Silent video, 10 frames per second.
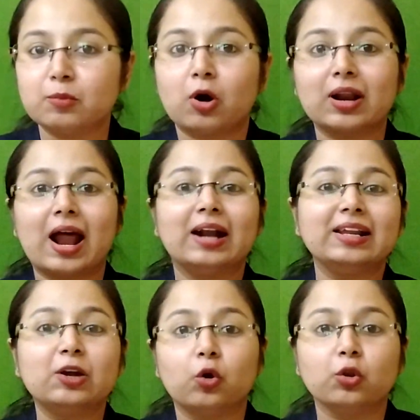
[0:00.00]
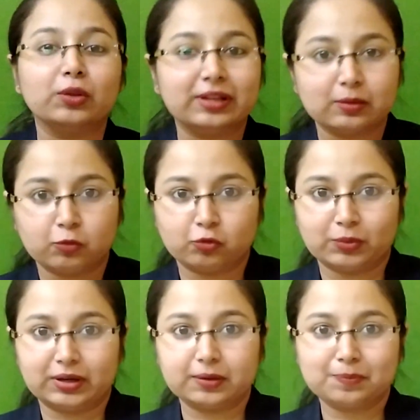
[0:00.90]
or anti-colonial
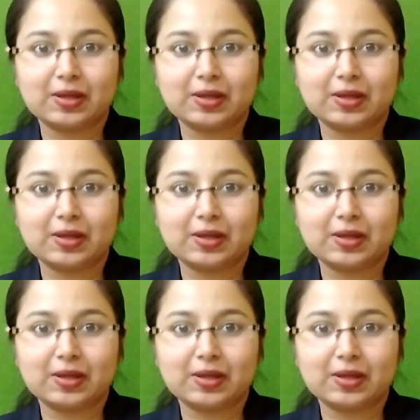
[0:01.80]
movement.